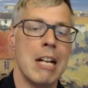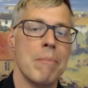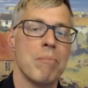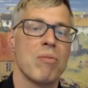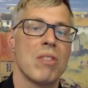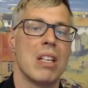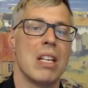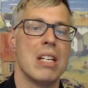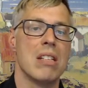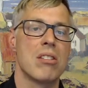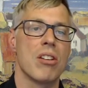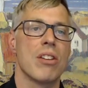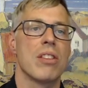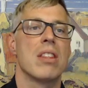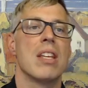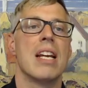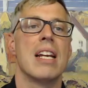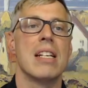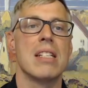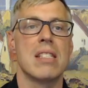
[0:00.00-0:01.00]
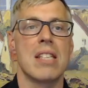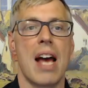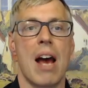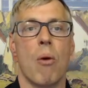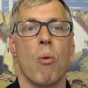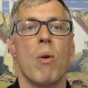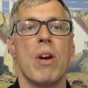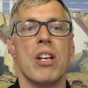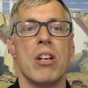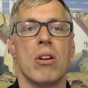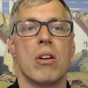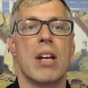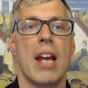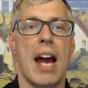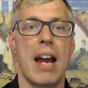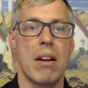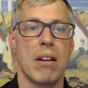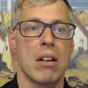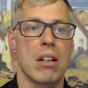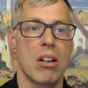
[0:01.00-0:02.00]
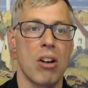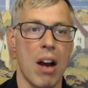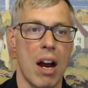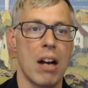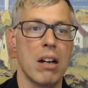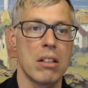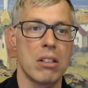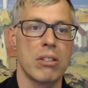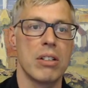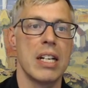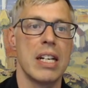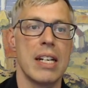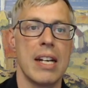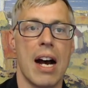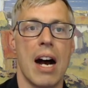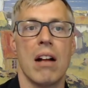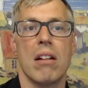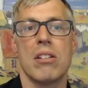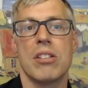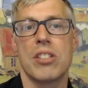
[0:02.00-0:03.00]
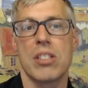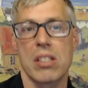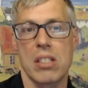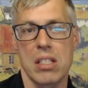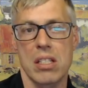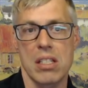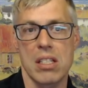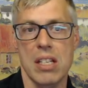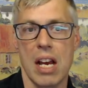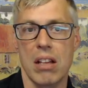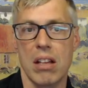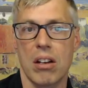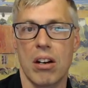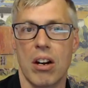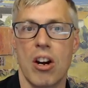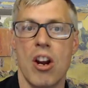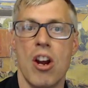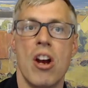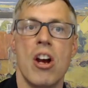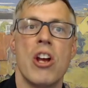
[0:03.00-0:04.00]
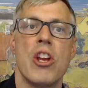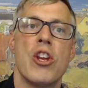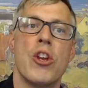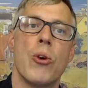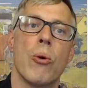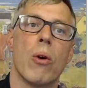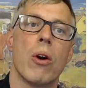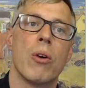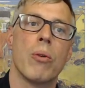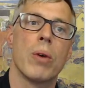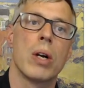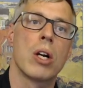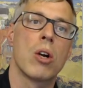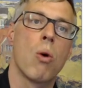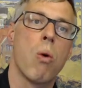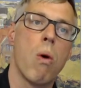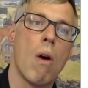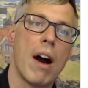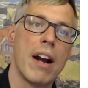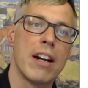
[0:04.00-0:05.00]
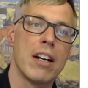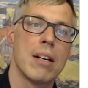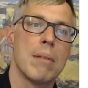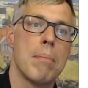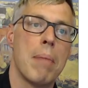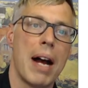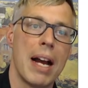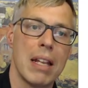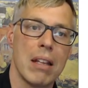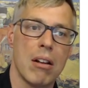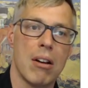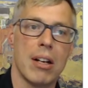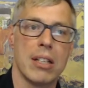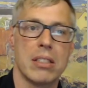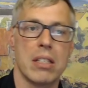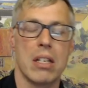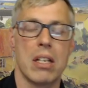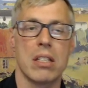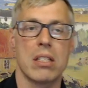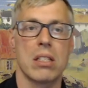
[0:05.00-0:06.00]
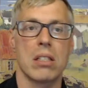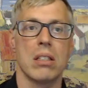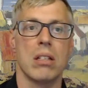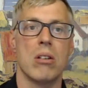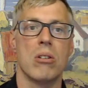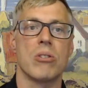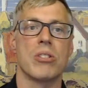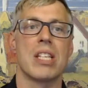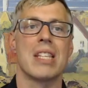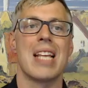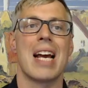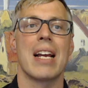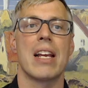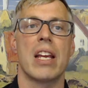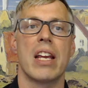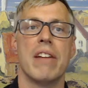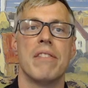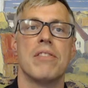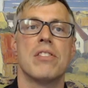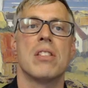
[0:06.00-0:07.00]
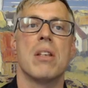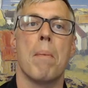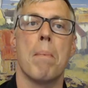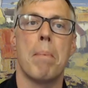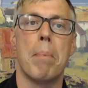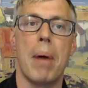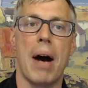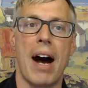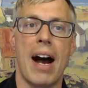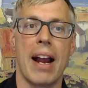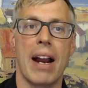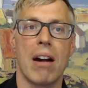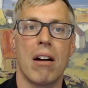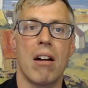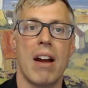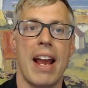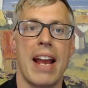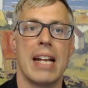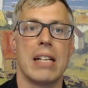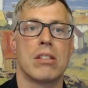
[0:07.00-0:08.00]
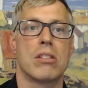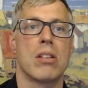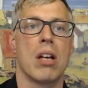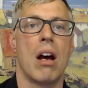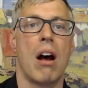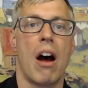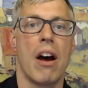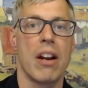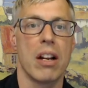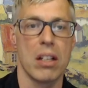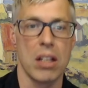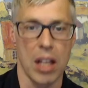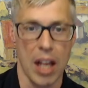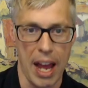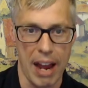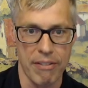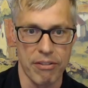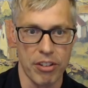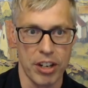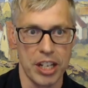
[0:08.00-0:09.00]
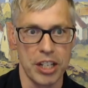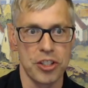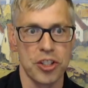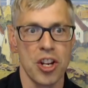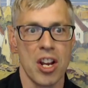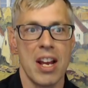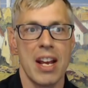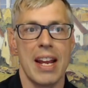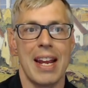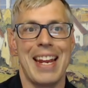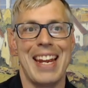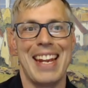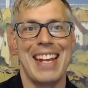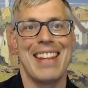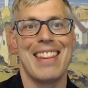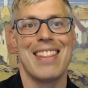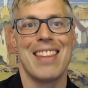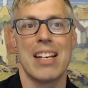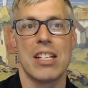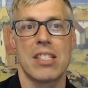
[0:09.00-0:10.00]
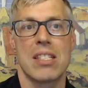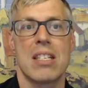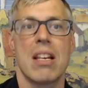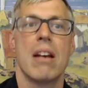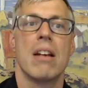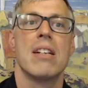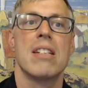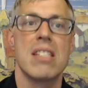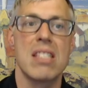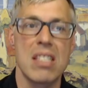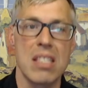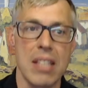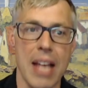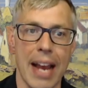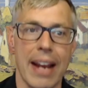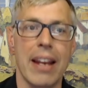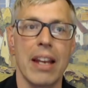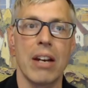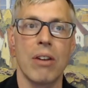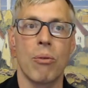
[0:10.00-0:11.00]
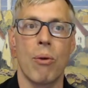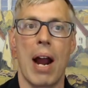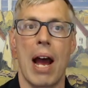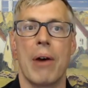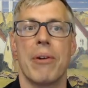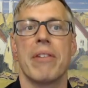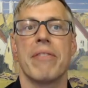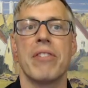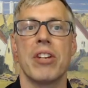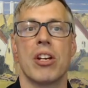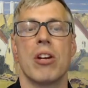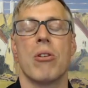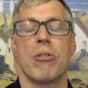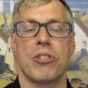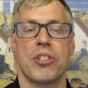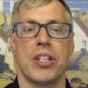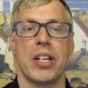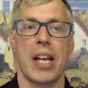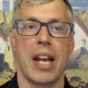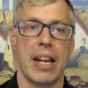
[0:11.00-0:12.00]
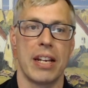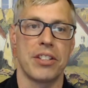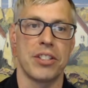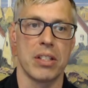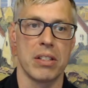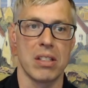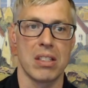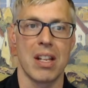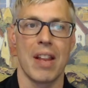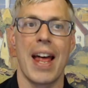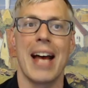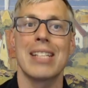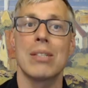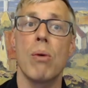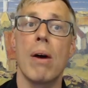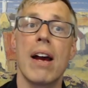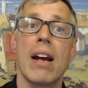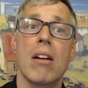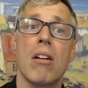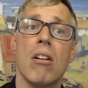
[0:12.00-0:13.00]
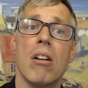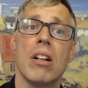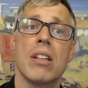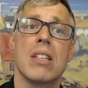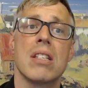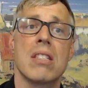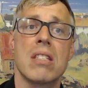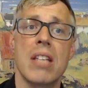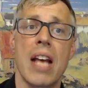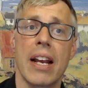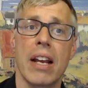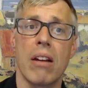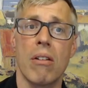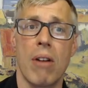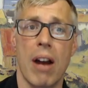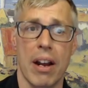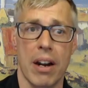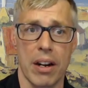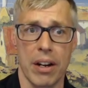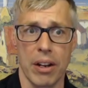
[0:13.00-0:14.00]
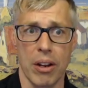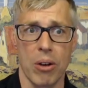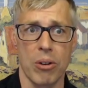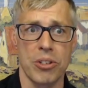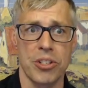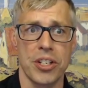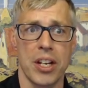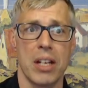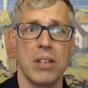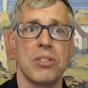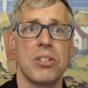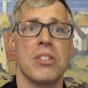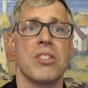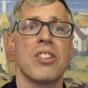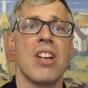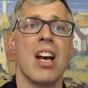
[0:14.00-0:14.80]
These are things that when you get concrete knowledge as a seller, you are required by law to disclose. And that gives the buyer a ton of leverage in this second round of negotiations. And that's why I call it the second round of negotiations,